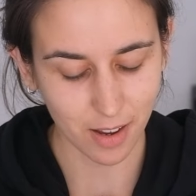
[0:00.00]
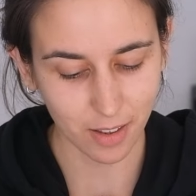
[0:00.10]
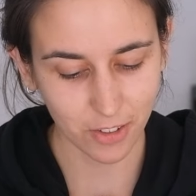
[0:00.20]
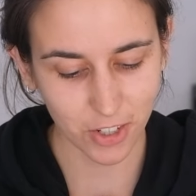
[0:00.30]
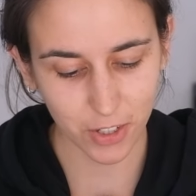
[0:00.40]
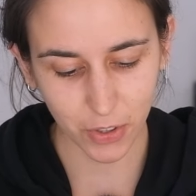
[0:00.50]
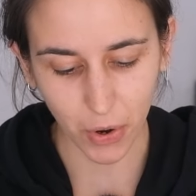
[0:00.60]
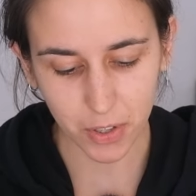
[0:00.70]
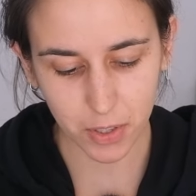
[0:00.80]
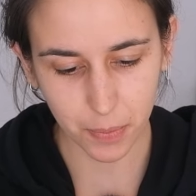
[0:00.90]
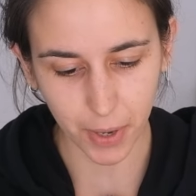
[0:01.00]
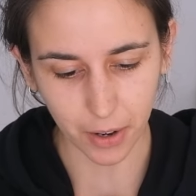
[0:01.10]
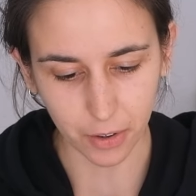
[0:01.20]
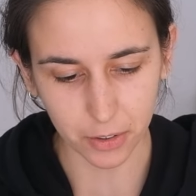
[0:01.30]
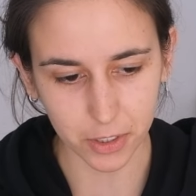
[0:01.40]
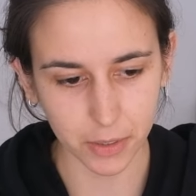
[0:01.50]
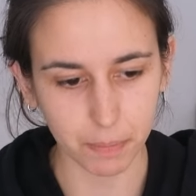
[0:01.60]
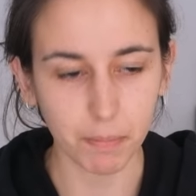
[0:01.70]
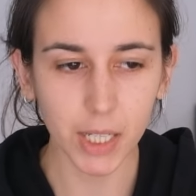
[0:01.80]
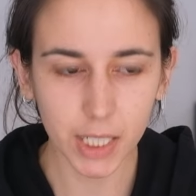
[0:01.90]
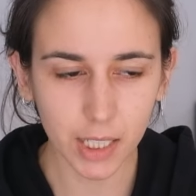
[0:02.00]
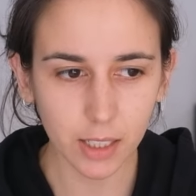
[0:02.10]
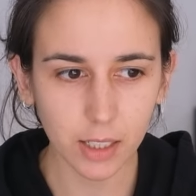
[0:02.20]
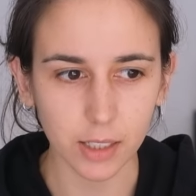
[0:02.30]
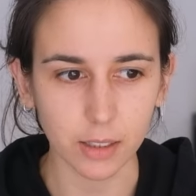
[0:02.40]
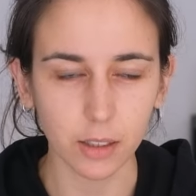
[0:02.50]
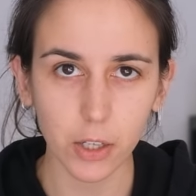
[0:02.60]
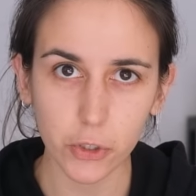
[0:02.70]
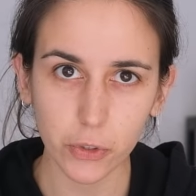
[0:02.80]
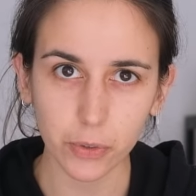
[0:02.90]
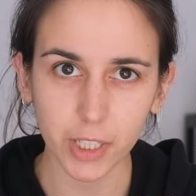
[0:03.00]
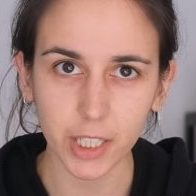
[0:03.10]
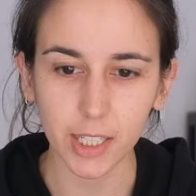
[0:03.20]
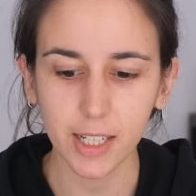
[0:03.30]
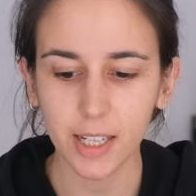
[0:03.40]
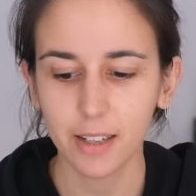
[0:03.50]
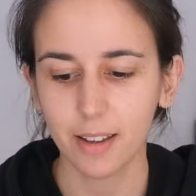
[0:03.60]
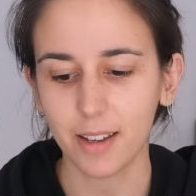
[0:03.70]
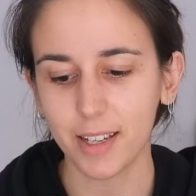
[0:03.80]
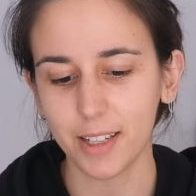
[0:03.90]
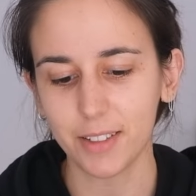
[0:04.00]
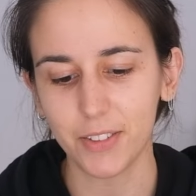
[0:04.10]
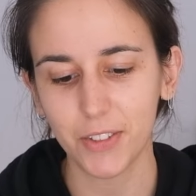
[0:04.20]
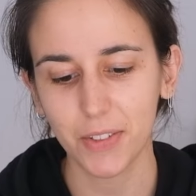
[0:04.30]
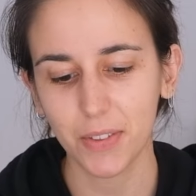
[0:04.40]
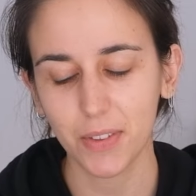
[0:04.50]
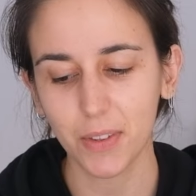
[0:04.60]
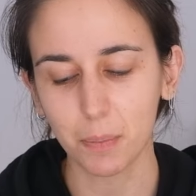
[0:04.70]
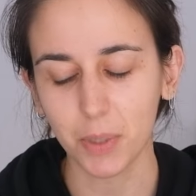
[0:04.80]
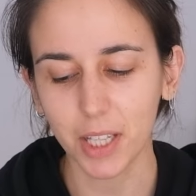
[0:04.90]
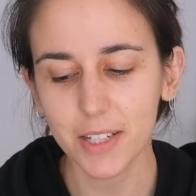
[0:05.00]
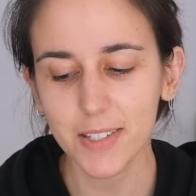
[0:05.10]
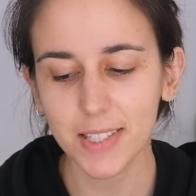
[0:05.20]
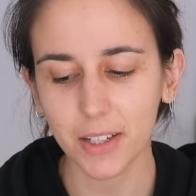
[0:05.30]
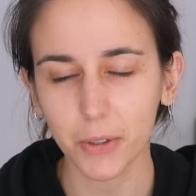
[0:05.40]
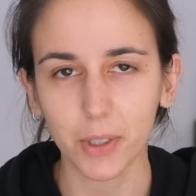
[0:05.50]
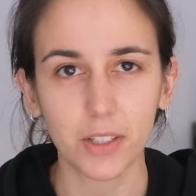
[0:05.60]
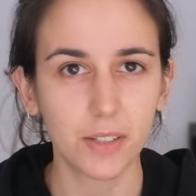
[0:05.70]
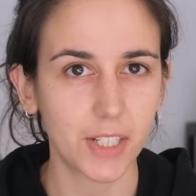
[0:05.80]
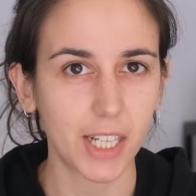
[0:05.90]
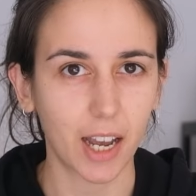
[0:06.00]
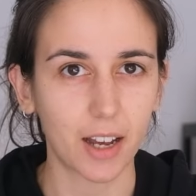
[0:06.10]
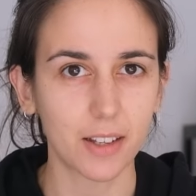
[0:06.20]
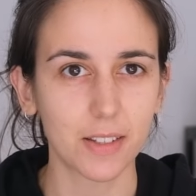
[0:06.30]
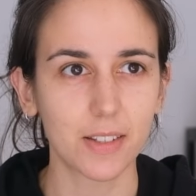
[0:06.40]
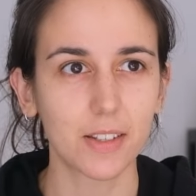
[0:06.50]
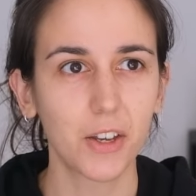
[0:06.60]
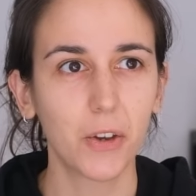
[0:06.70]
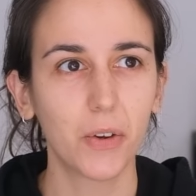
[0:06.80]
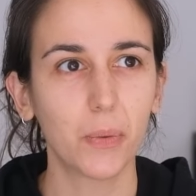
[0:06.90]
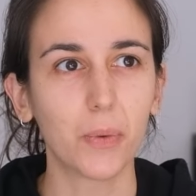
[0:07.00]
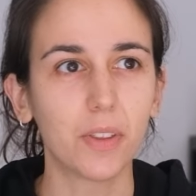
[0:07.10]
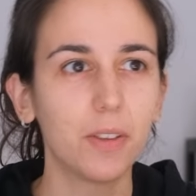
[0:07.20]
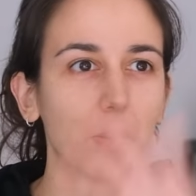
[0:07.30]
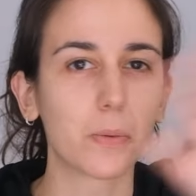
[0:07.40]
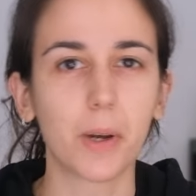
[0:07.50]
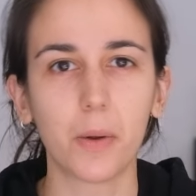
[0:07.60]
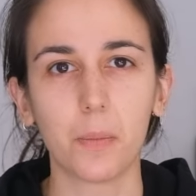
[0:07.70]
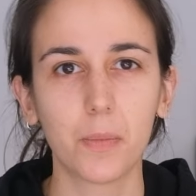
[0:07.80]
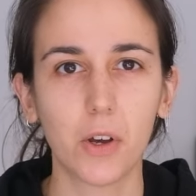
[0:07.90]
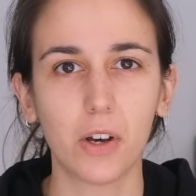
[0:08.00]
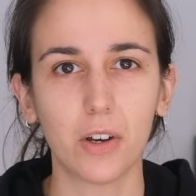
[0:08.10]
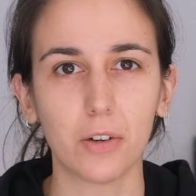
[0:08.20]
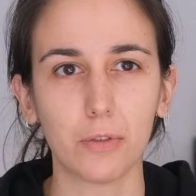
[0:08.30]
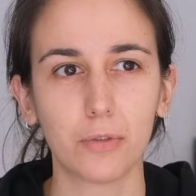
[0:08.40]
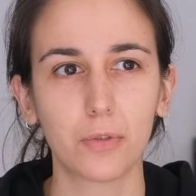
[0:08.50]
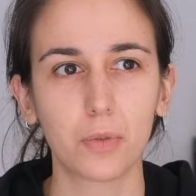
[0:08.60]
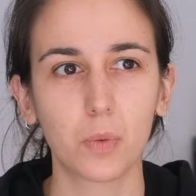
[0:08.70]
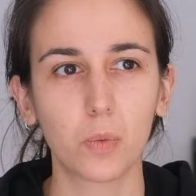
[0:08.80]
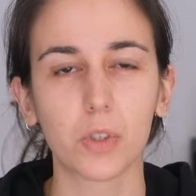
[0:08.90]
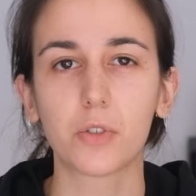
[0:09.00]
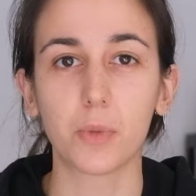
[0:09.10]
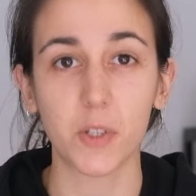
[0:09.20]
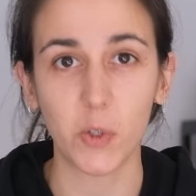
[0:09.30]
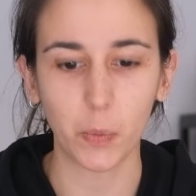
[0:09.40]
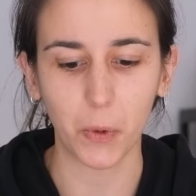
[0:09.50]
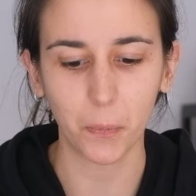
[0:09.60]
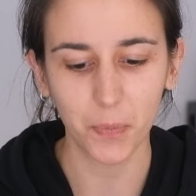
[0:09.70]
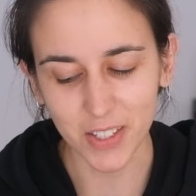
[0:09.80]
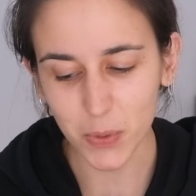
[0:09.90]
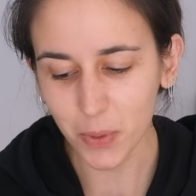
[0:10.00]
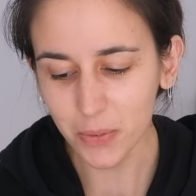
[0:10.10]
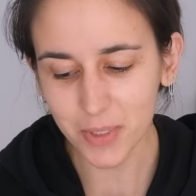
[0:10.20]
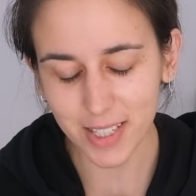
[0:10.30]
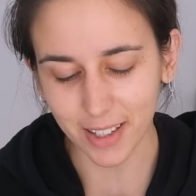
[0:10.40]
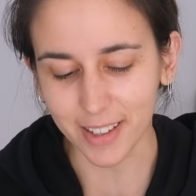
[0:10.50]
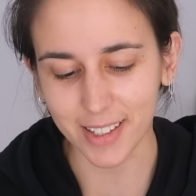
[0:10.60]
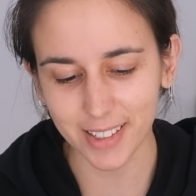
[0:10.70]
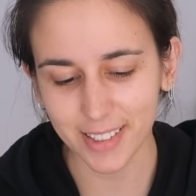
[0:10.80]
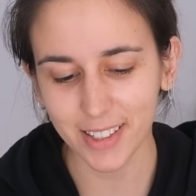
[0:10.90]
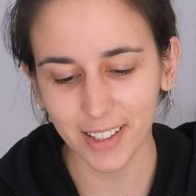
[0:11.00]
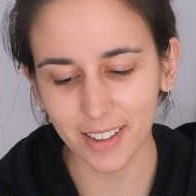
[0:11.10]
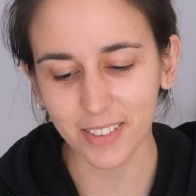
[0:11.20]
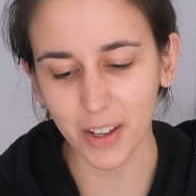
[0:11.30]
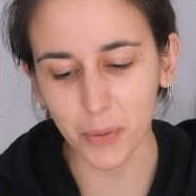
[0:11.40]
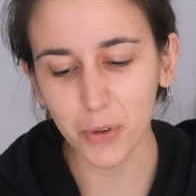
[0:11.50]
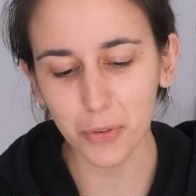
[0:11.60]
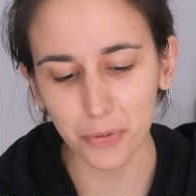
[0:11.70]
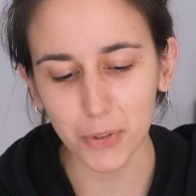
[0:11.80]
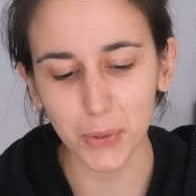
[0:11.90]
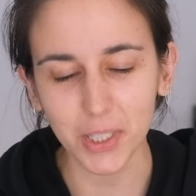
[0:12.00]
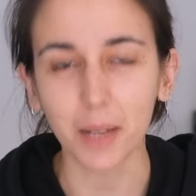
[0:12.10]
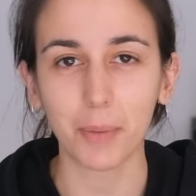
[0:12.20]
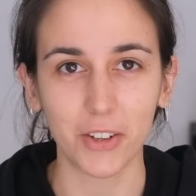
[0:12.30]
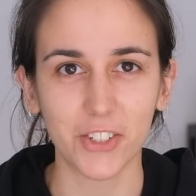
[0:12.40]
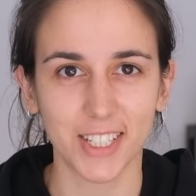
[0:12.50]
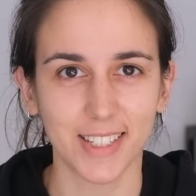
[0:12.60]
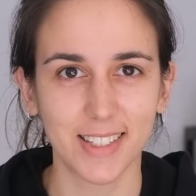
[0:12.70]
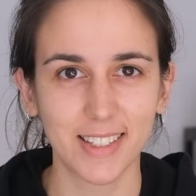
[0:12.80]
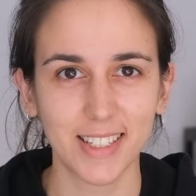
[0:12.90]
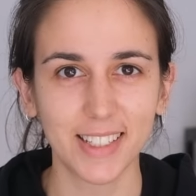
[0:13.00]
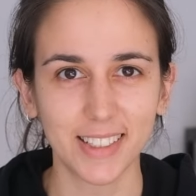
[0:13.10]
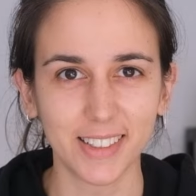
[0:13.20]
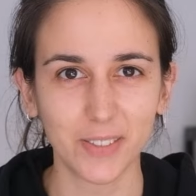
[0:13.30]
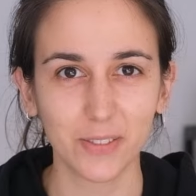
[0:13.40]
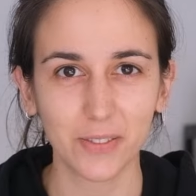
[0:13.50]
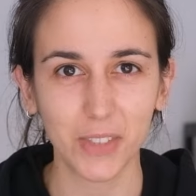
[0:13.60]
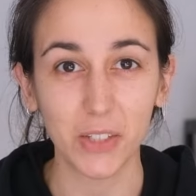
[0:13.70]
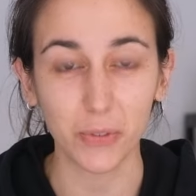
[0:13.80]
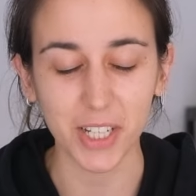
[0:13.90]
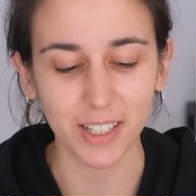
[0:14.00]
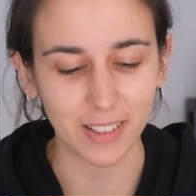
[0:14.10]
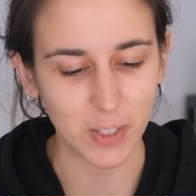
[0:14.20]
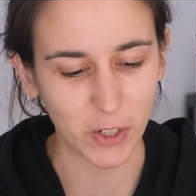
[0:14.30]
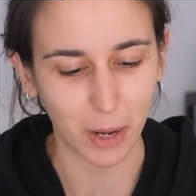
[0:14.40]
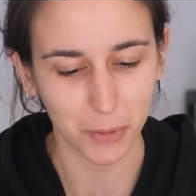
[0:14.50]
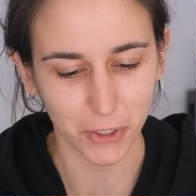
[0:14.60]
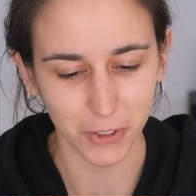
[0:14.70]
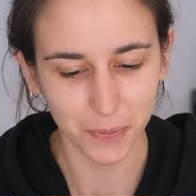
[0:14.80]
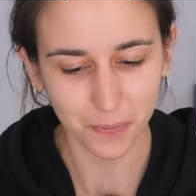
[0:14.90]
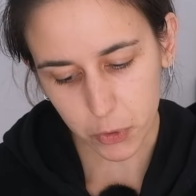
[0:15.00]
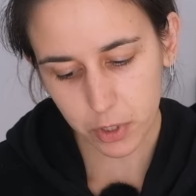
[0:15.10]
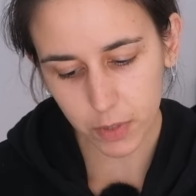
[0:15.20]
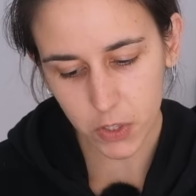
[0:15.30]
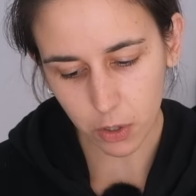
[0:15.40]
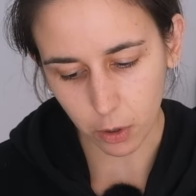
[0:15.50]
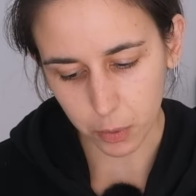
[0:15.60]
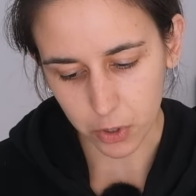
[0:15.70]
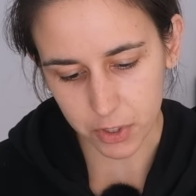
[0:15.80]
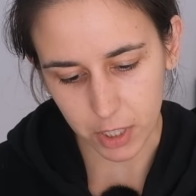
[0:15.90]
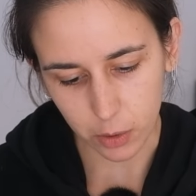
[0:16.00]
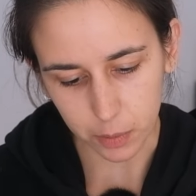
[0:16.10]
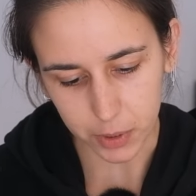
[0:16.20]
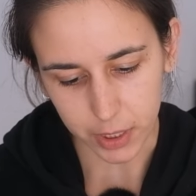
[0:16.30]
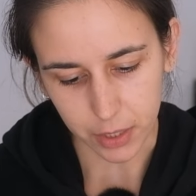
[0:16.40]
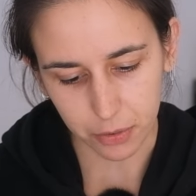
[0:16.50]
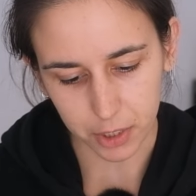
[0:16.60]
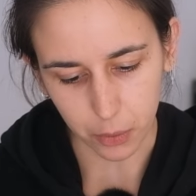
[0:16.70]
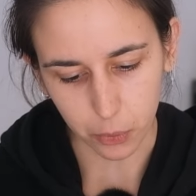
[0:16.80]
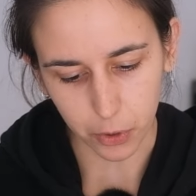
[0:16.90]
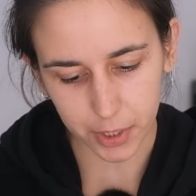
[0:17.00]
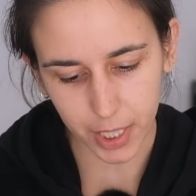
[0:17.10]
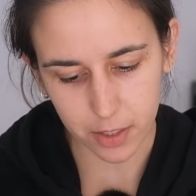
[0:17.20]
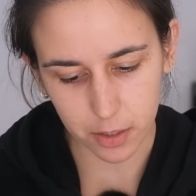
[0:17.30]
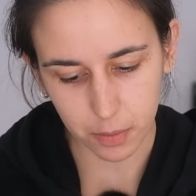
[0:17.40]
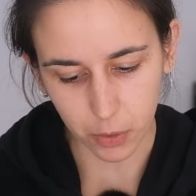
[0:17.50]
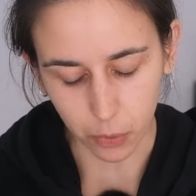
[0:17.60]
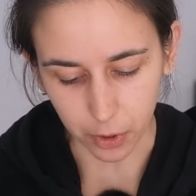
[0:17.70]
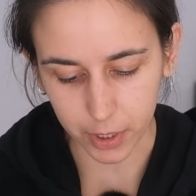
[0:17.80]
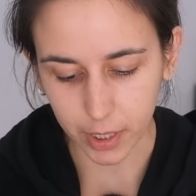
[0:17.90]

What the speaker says: she talks about money and luxury and the place that creativity has within the realm of what's reasonable. This one was like, there were a few gut punches in reading this chapter. Most of us harbor a secret belief that work has to be work